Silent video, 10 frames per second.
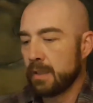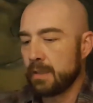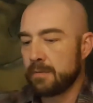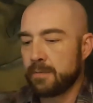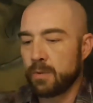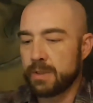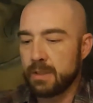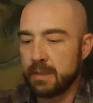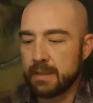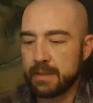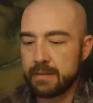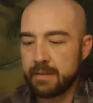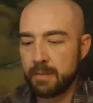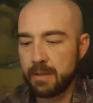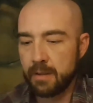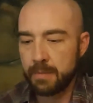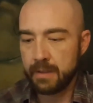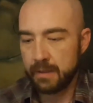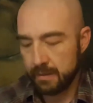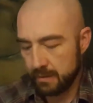Unfortunately, it's a double
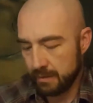LP,